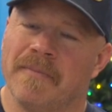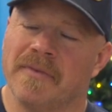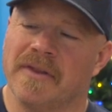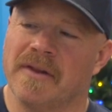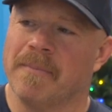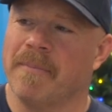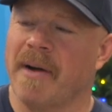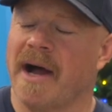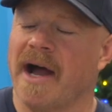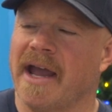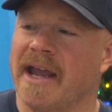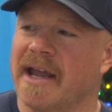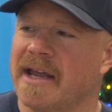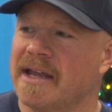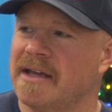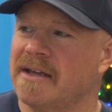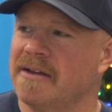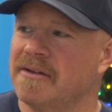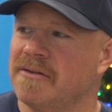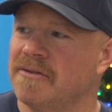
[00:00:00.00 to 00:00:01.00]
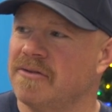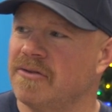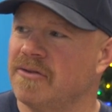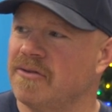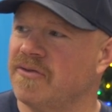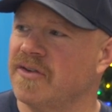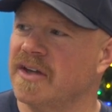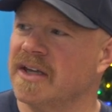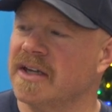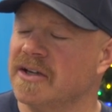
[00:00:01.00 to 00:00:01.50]
the bike
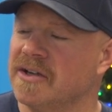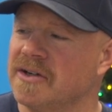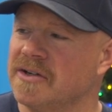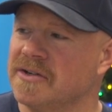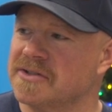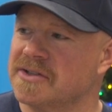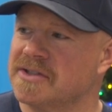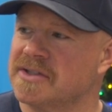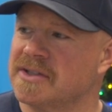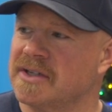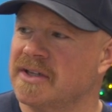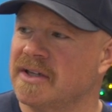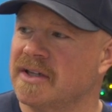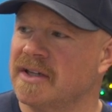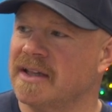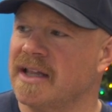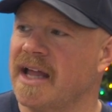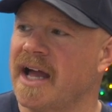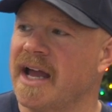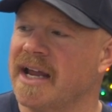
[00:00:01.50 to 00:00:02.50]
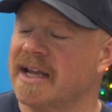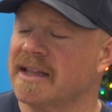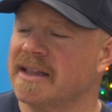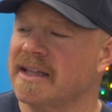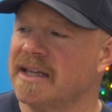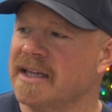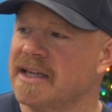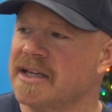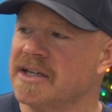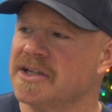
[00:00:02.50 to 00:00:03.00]
feels like
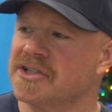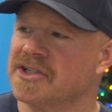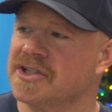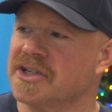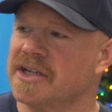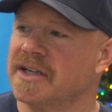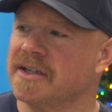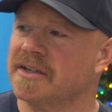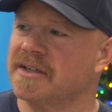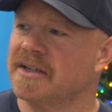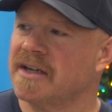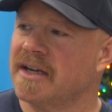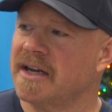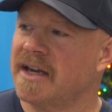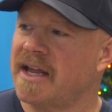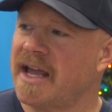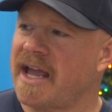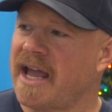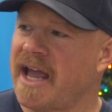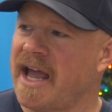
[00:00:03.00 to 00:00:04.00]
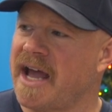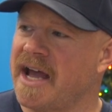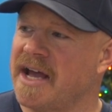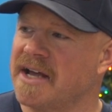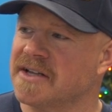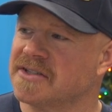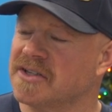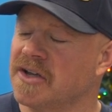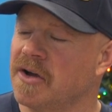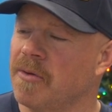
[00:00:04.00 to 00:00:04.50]
the engine
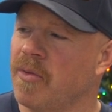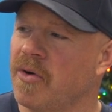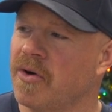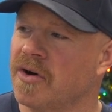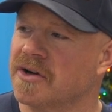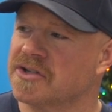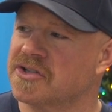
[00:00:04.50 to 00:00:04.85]
has a more